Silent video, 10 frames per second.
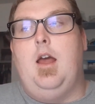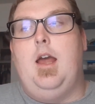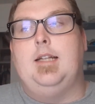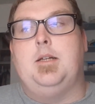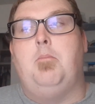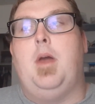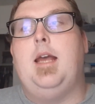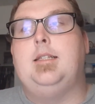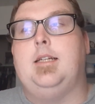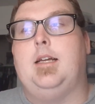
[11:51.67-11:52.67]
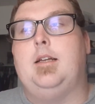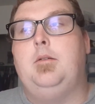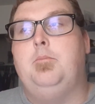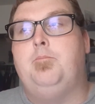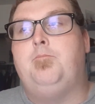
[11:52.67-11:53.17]
It's amazing
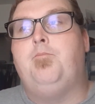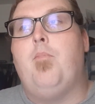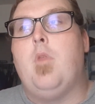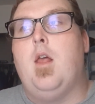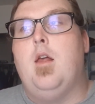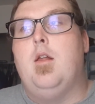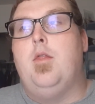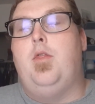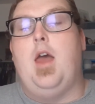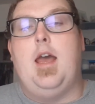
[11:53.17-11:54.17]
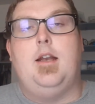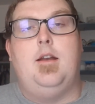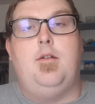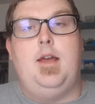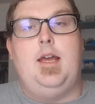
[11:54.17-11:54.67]
that
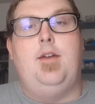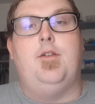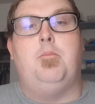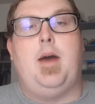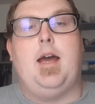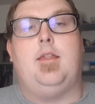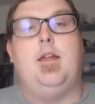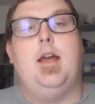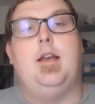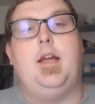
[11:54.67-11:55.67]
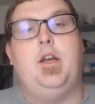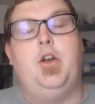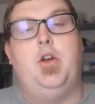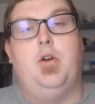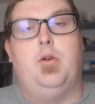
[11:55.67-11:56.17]
even back then he
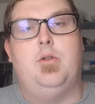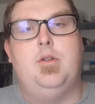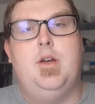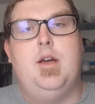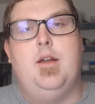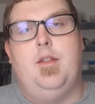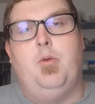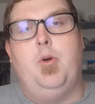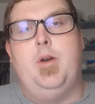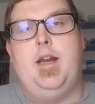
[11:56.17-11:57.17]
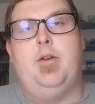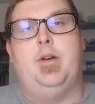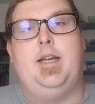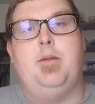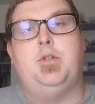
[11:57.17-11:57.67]
knew that we would need
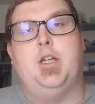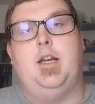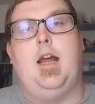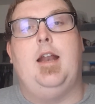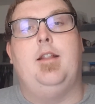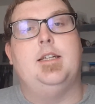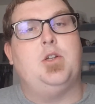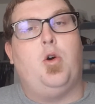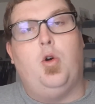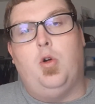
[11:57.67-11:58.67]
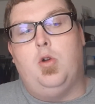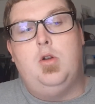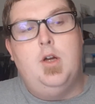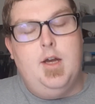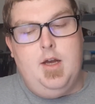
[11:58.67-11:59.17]
redemption and this whole